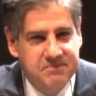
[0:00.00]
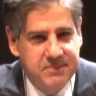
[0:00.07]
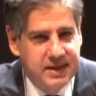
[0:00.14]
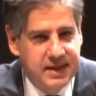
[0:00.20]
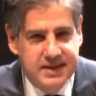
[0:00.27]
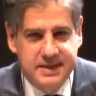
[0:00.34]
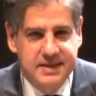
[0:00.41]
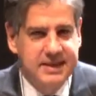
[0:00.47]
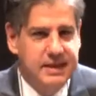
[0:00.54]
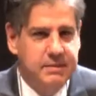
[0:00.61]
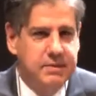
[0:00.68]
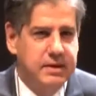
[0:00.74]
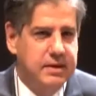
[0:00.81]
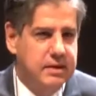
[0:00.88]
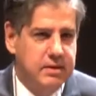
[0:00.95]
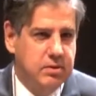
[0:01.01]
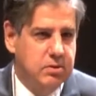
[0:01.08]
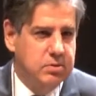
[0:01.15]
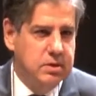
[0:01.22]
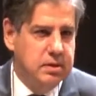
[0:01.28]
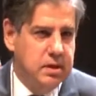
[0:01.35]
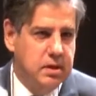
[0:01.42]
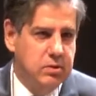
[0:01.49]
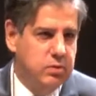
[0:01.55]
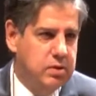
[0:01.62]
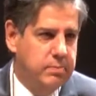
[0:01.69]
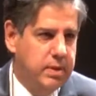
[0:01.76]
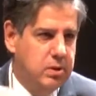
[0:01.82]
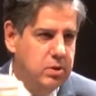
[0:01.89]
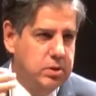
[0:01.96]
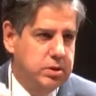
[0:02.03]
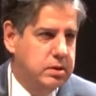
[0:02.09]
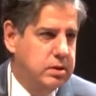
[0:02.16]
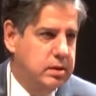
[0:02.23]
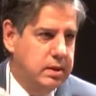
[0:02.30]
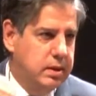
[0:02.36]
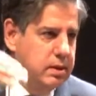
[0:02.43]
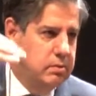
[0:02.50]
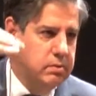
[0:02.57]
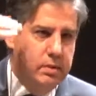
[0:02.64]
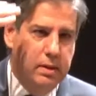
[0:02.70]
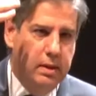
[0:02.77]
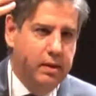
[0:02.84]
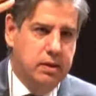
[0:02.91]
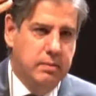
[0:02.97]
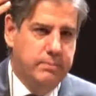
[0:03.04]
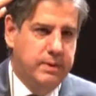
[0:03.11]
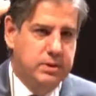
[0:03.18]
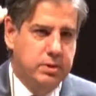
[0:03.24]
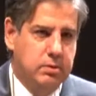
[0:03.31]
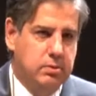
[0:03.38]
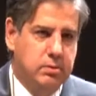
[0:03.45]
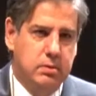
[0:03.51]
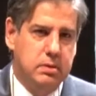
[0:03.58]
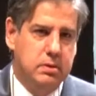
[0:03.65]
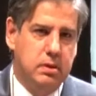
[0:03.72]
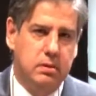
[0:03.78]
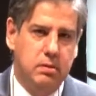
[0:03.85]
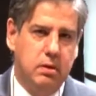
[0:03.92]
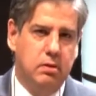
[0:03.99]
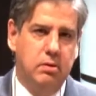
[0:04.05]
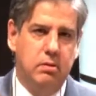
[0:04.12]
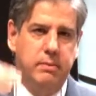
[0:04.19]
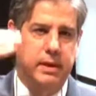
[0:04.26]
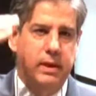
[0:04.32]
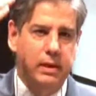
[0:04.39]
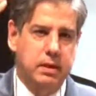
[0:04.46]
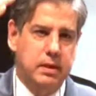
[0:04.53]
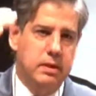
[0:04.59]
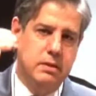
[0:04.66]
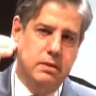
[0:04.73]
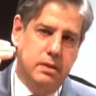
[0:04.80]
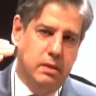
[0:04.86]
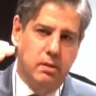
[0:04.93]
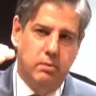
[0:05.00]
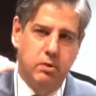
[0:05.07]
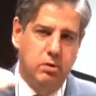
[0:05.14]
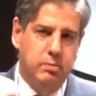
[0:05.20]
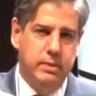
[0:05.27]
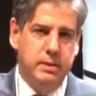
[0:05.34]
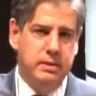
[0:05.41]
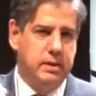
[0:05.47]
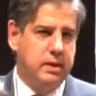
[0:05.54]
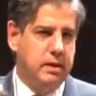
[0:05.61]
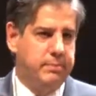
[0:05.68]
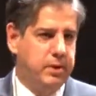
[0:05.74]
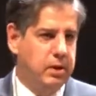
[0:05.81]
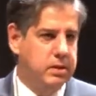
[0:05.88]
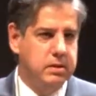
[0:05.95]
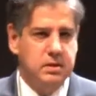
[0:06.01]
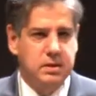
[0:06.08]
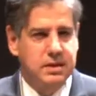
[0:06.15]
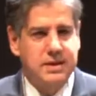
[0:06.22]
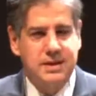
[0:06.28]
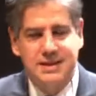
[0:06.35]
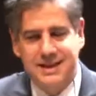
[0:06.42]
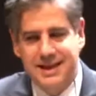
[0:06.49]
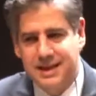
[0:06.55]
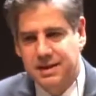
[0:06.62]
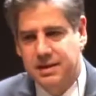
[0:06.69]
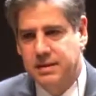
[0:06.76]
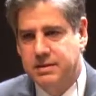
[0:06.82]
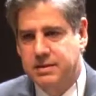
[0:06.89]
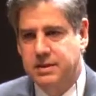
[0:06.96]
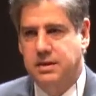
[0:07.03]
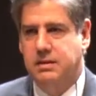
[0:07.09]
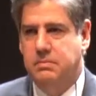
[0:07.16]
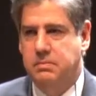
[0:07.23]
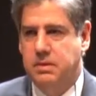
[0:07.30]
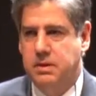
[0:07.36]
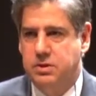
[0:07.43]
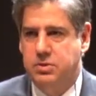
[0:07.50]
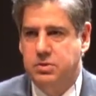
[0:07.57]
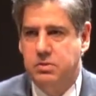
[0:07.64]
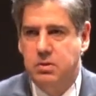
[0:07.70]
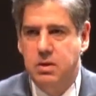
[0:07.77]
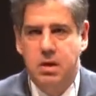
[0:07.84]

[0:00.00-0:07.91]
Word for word: Uh, it's the same thing, you know, Sindh with the Balochi and with the Pashtuns, or you go with the Milanese and the Romans and Neapolitans. It's exactly the same issue.